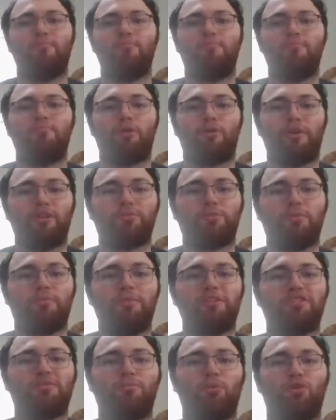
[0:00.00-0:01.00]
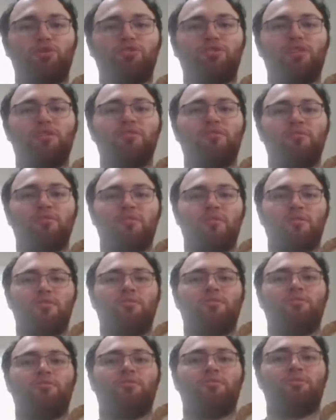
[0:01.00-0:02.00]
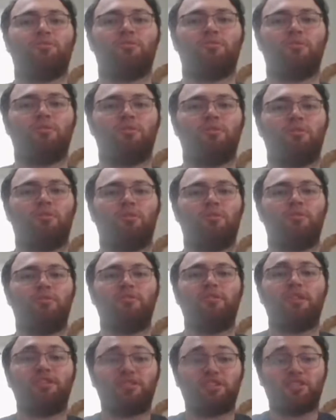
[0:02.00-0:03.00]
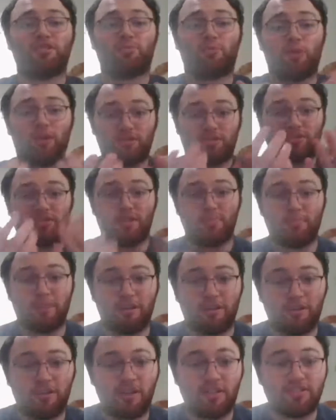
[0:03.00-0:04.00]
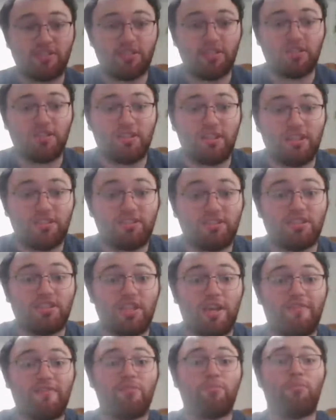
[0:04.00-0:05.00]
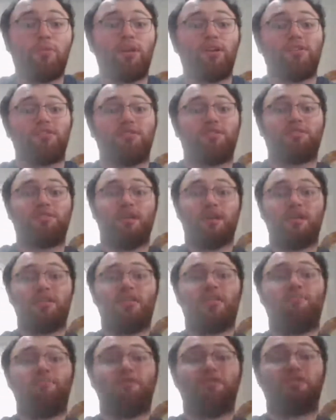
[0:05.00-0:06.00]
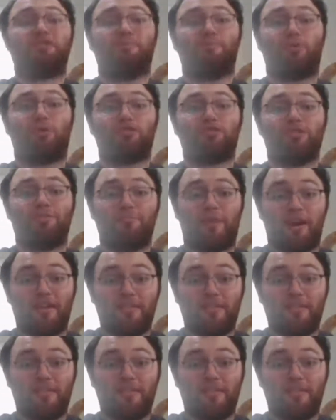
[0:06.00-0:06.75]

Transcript: Maurice with Miz and Morrison. This is worse than this is even worse than Miz and Morrison by